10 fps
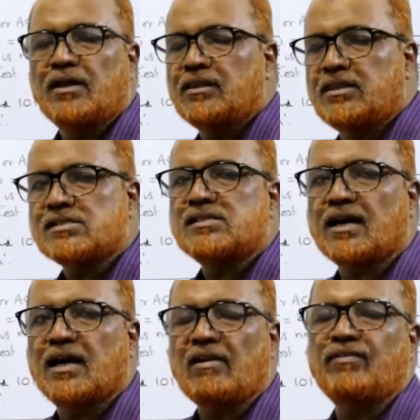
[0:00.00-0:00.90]
This is
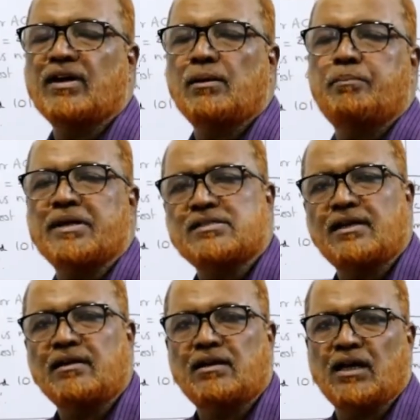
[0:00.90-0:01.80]
a graphical
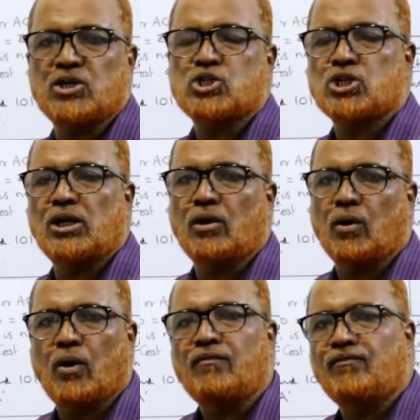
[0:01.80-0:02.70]

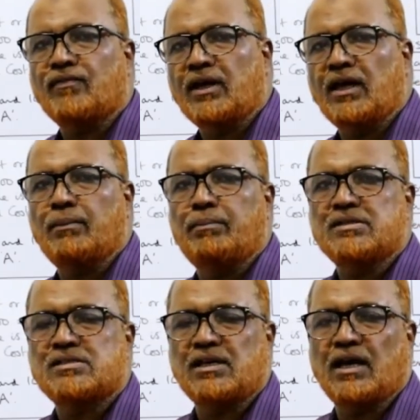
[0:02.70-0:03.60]
presentation of
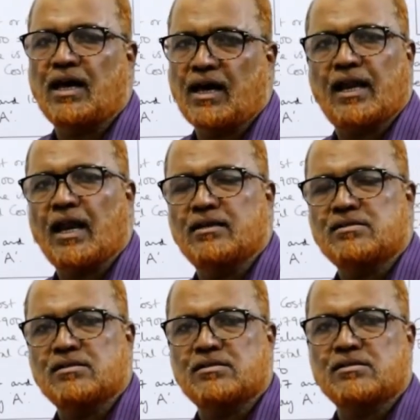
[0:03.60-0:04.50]
ABC
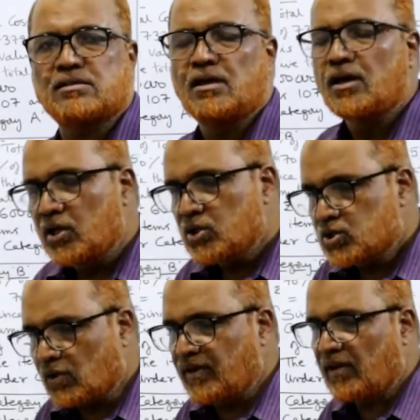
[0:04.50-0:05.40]
analysis.
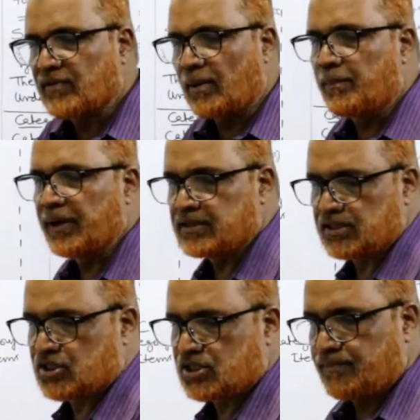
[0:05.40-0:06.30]
So we have
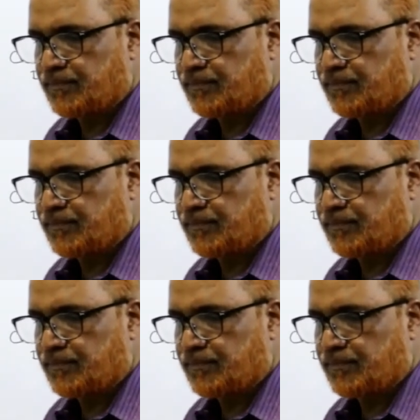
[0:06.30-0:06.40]
completed